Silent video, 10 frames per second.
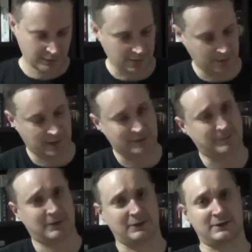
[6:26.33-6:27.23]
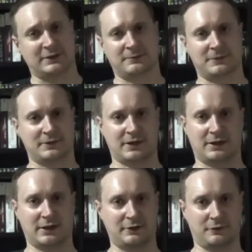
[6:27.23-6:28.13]
And last but not least, this one's kind
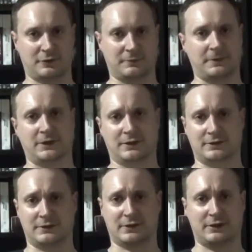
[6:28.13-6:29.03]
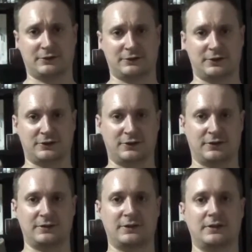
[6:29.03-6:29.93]
of out of order because it's collector's edition.
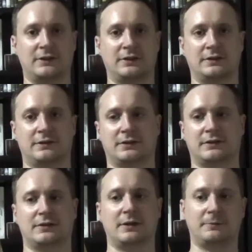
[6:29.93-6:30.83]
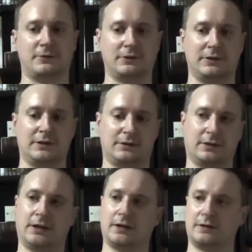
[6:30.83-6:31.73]
This is Sniper Elite,
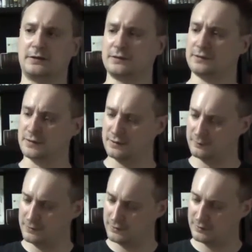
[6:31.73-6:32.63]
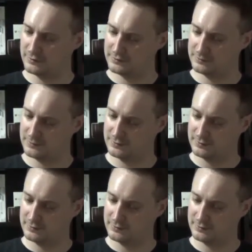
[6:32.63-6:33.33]
and this, what do they call this one?